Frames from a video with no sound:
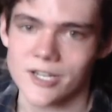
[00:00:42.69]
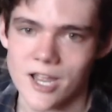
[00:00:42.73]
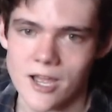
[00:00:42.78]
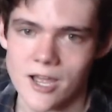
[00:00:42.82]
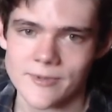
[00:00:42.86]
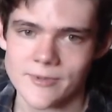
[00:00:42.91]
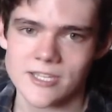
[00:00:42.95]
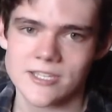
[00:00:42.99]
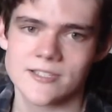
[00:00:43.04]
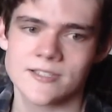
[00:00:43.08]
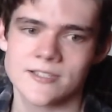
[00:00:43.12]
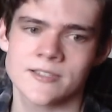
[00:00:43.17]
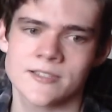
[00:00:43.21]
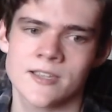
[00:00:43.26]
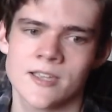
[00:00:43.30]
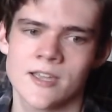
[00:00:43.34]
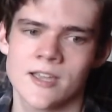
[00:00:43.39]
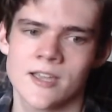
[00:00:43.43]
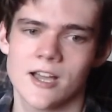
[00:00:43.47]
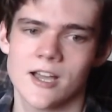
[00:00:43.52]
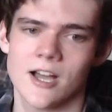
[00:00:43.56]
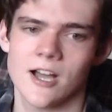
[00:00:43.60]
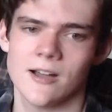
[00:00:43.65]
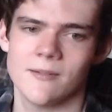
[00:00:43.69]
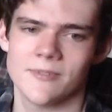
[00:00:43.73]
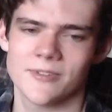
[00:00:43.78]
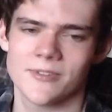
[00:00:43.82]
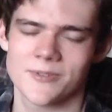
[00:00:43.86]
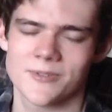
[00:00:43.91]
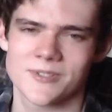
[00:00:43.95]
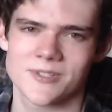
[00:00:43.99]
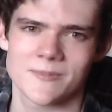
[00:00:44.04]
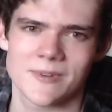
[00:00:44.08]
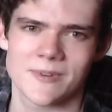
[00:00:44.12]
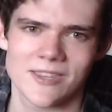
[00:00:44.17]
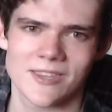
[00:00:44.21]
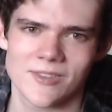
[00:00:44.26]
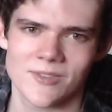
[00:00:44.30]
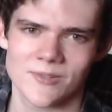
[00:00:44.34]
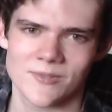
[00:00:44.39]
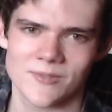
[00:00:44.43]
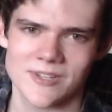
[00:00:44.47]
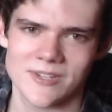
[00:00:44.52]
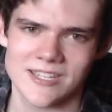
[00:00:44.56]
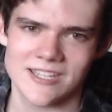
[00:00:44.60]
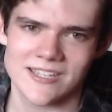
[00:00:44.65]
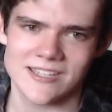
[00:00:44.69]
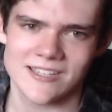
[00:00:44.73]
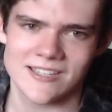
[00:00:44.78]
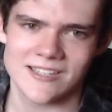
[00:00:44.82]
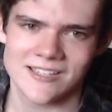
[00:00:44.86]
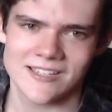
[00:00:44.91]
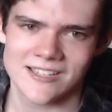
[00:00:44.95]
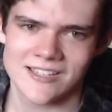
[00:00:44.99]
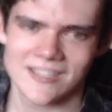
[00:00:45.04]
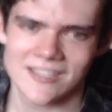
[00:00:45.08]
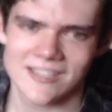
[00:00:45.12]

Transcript: gummies. And those are my three